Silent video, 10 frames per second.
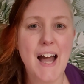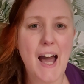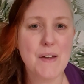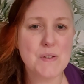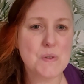
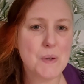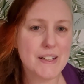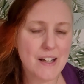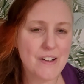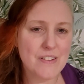And we
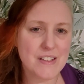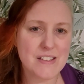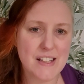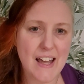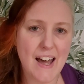know that
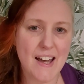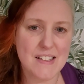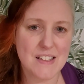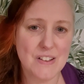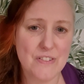she had
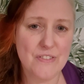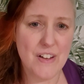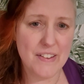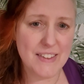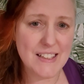a lot
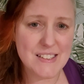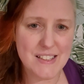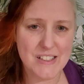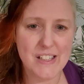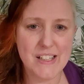of things that
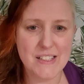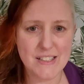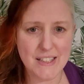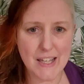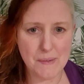she needed
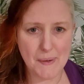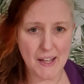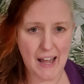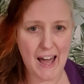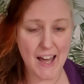to keep
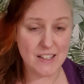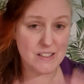at hand.